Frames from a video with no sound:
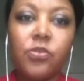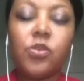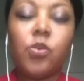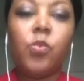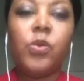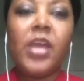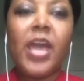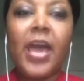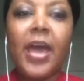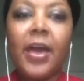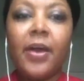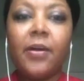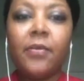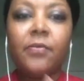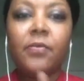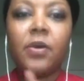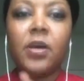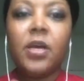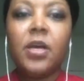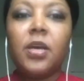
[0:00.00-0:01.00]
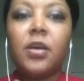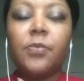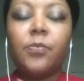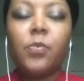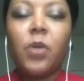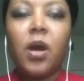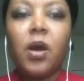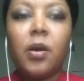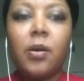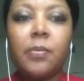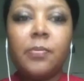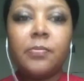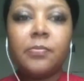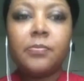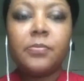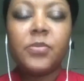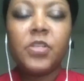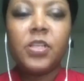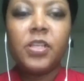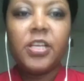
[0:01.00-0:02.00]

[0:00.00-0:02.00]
So we have the